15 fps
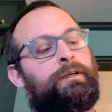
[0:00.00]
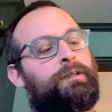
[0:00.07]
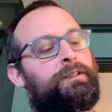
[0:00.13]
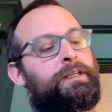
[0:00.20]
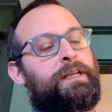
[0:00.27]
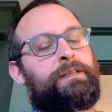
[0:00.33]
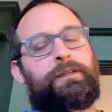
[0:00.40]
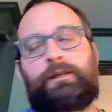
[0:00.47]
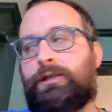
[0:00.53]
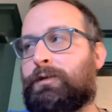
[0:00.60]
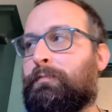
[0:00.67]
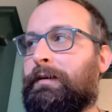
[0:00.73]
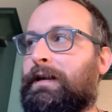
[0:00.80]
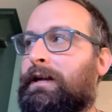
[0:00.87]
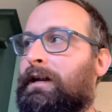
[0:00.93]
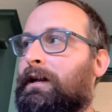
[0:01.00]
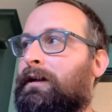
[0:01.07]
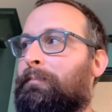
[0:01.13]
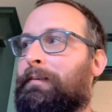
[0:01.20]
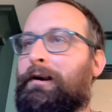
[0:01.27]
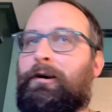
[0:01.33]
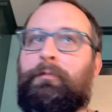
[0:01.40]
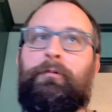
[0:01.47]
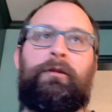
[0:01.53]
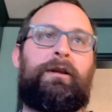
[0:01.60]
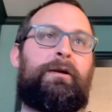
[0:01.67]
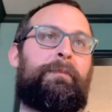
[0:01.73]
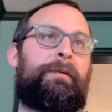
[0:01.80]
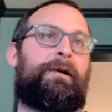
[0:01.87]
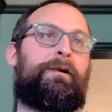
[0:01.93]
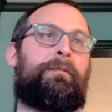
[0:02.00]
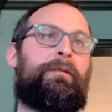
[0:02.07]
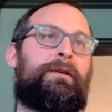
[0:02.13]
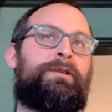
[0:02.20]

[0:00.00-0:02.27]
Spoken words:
Jesus is speaking in a parable, and a parable